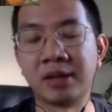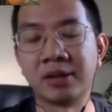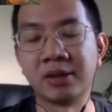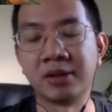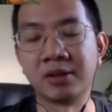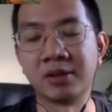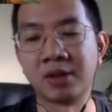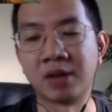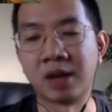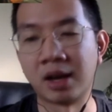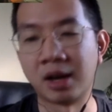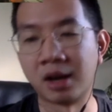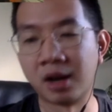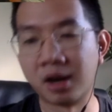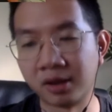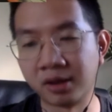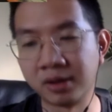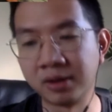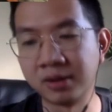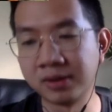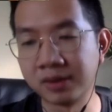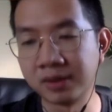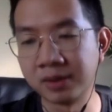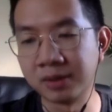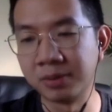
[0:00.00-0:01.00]
advantage, I
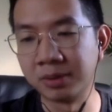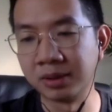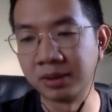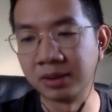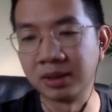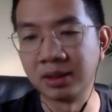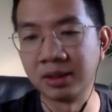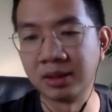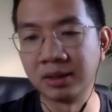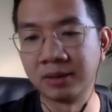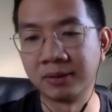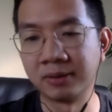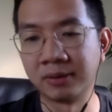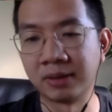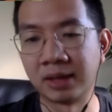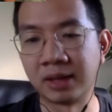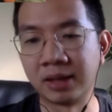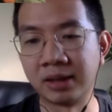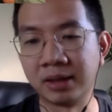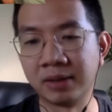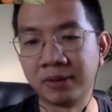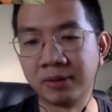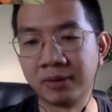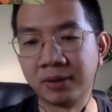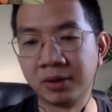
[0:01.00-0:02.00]
honestly believe
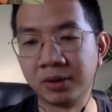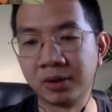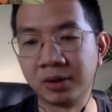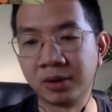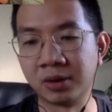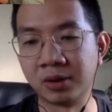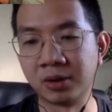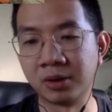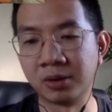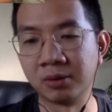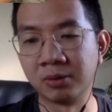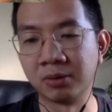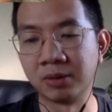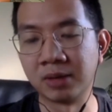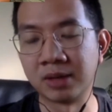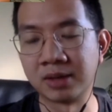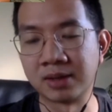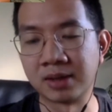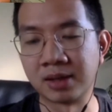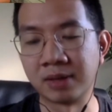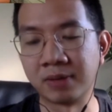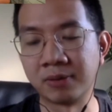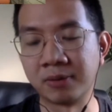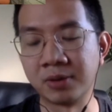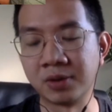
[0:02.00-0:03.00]
that even though,
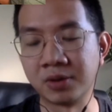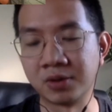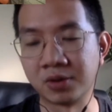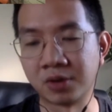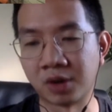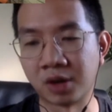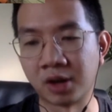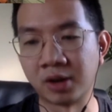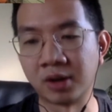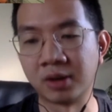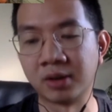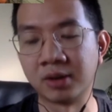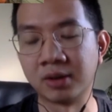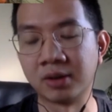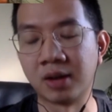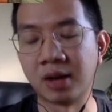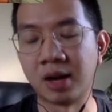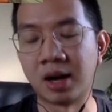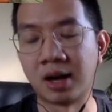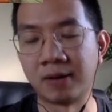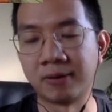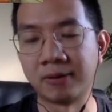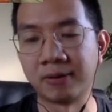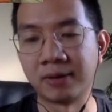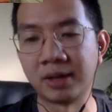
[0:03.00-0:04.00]
let's say if we started
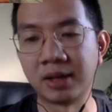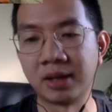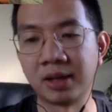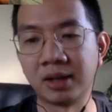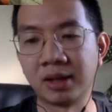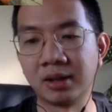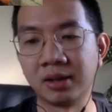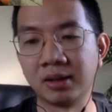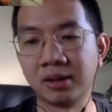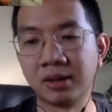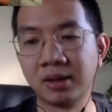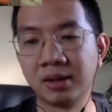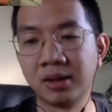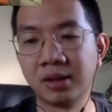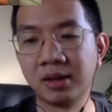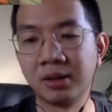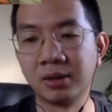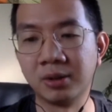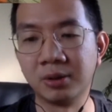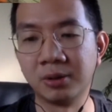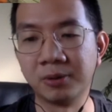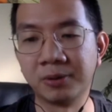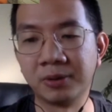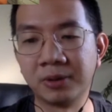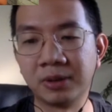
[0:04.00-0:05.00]
off in
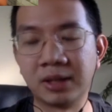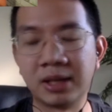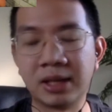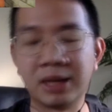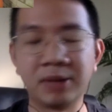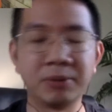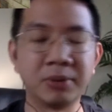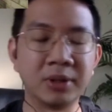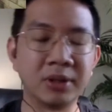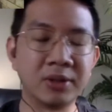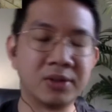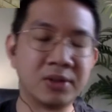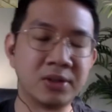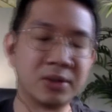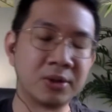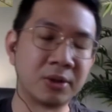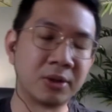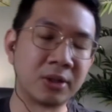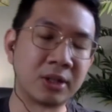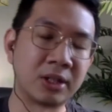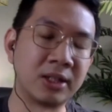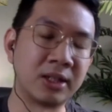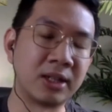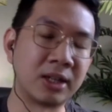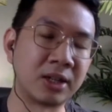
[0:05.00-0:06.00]
Newfoundland with
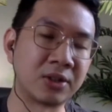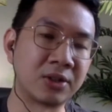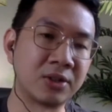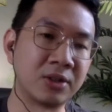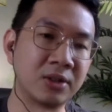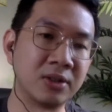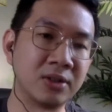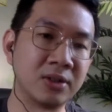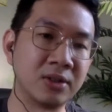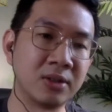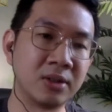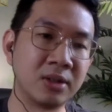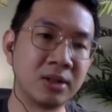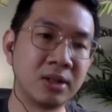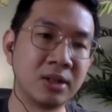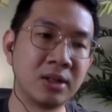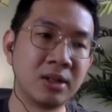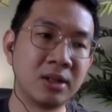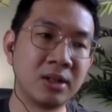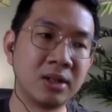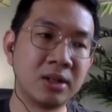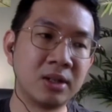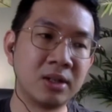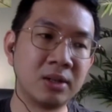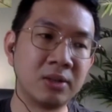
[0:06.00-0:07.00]
0 connections,
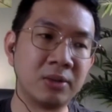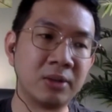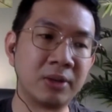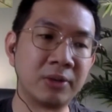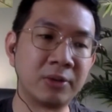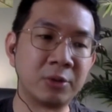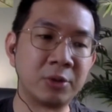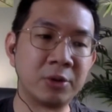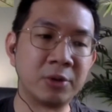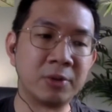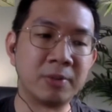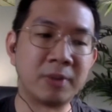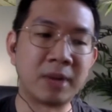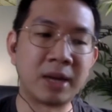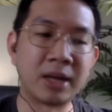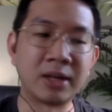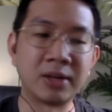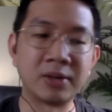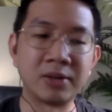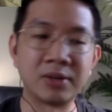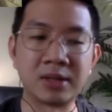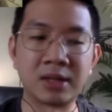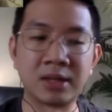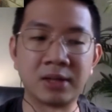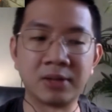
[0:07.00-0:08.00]
we have to
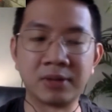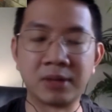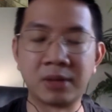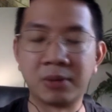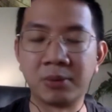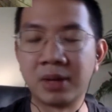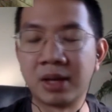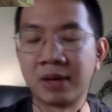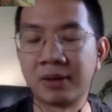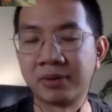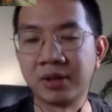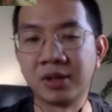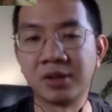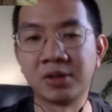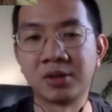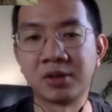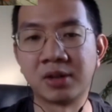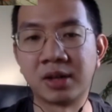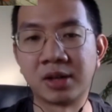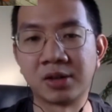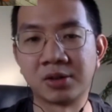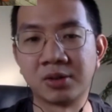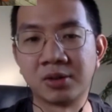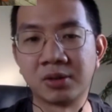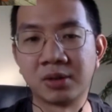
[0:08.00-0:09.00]
remind ourselves that we have
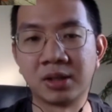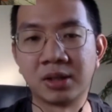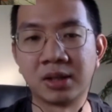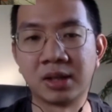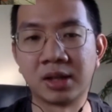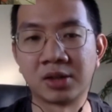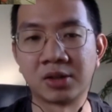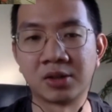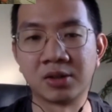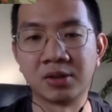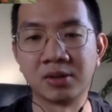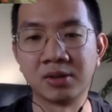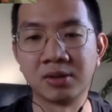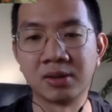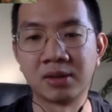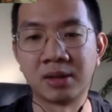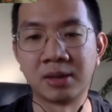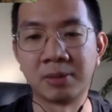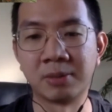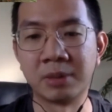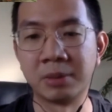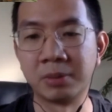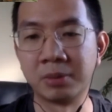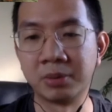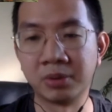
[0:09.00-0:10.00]
international connections
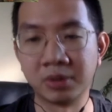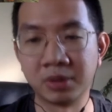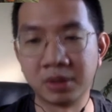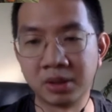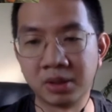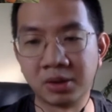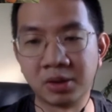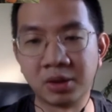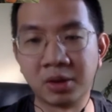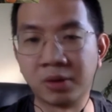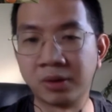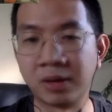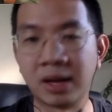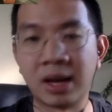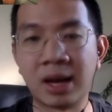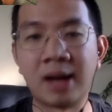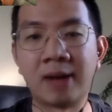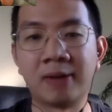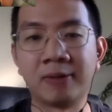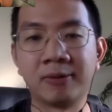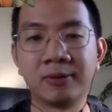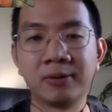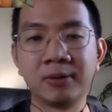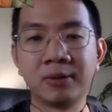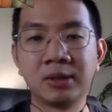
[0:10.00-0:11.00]
that people here don't
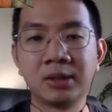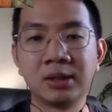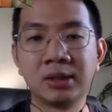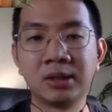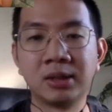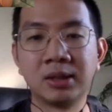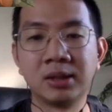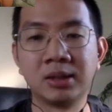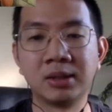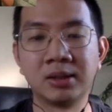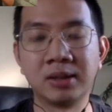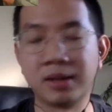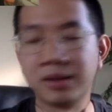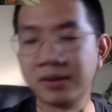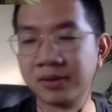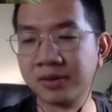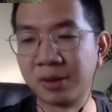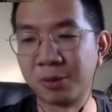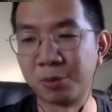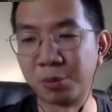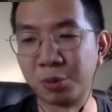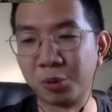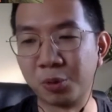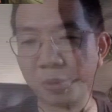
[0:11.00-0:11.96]
have. That is